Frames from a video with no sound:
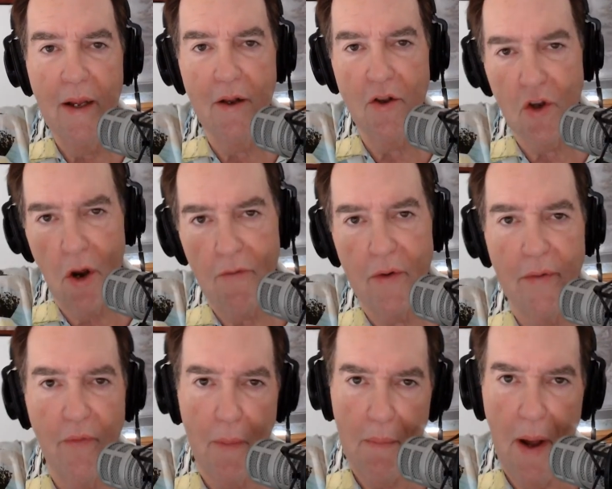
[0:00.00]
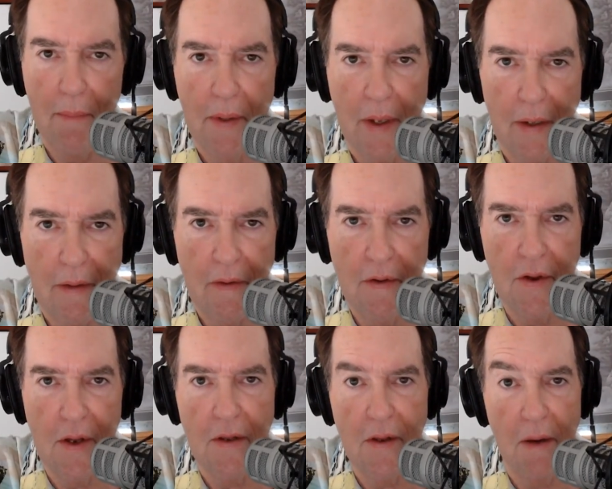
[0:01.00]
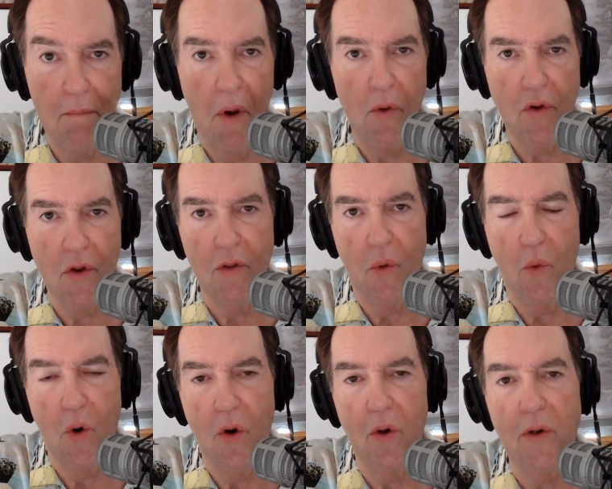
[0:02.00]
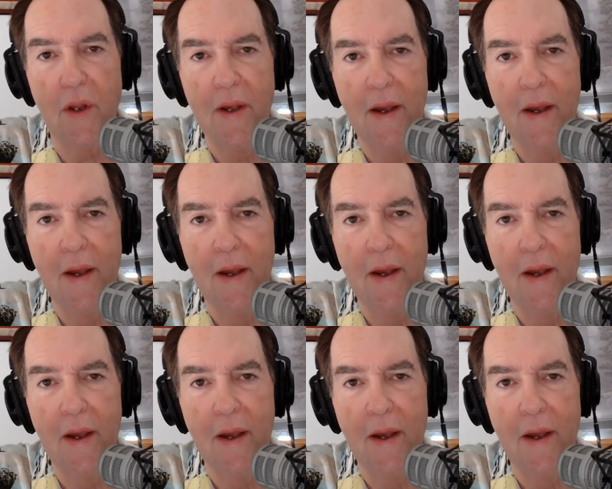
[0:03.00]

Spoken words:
conservative Republican, since in most of the world,